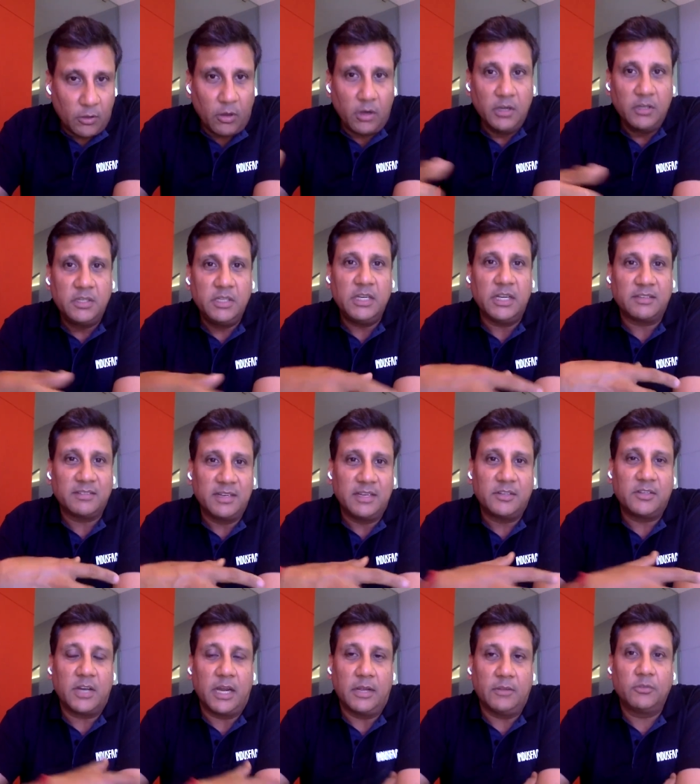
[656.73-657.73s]
technology,
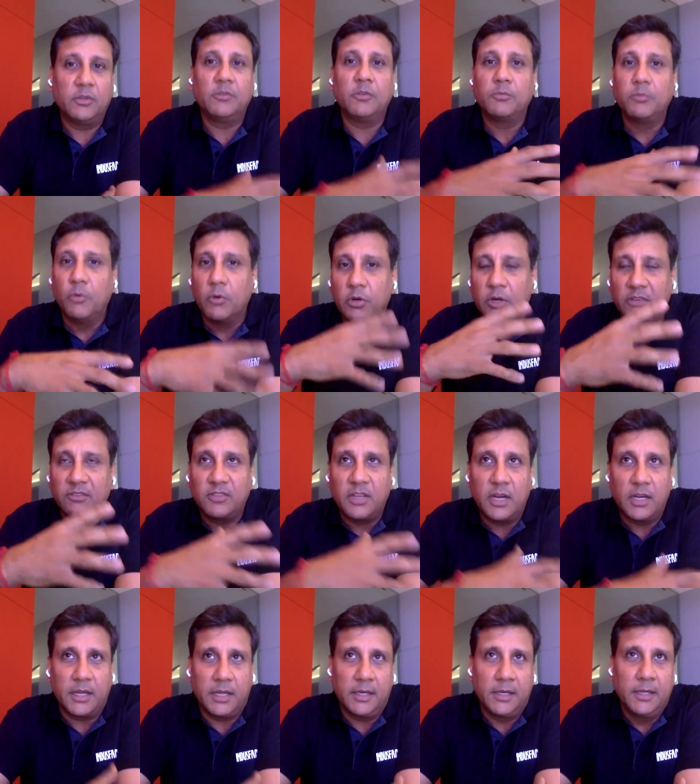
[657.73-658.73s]
etc. So it was more
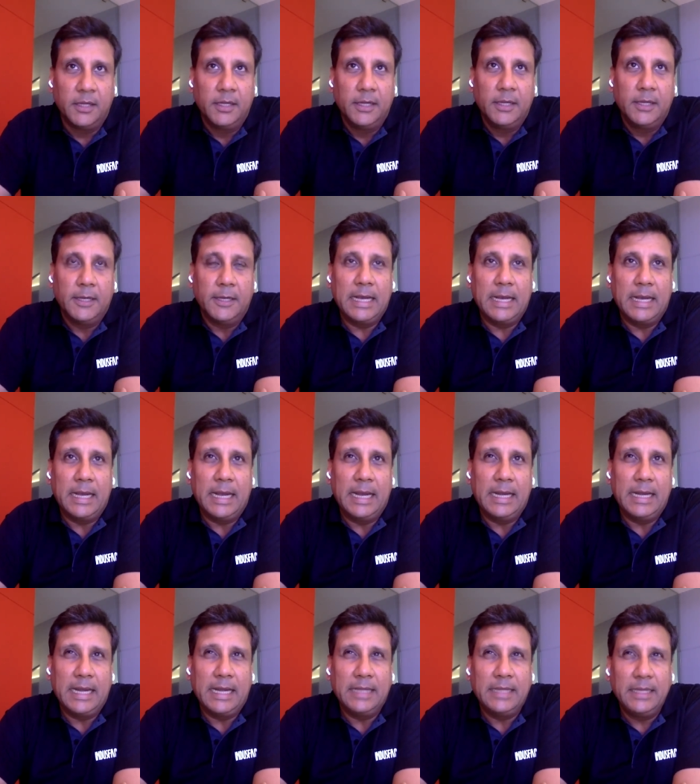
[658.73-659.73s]
consulting.
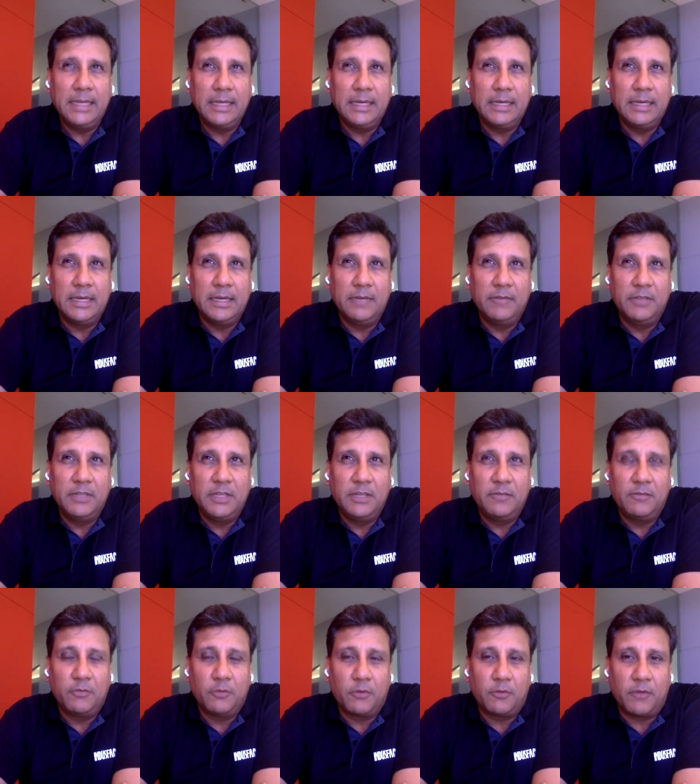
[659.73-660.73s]
And I think
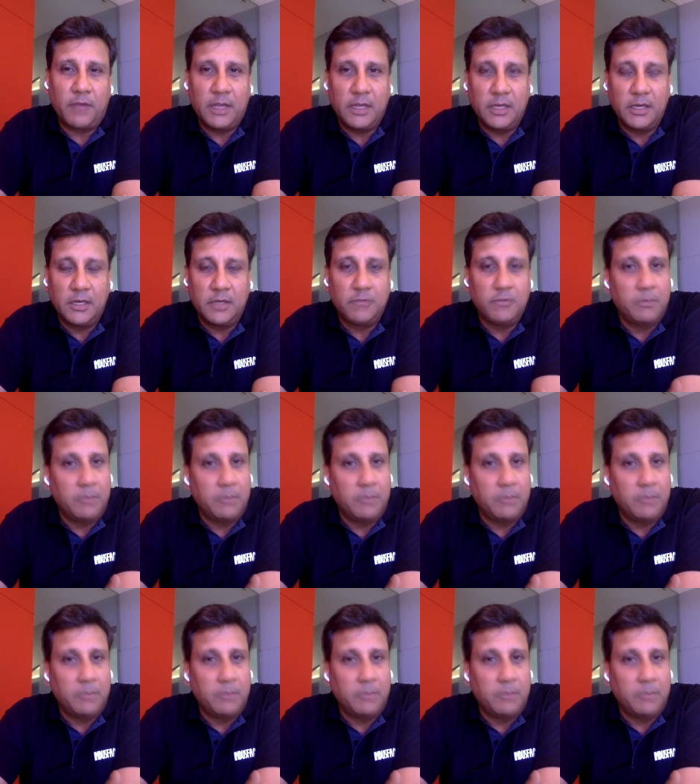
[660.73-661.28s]
within 4 or 5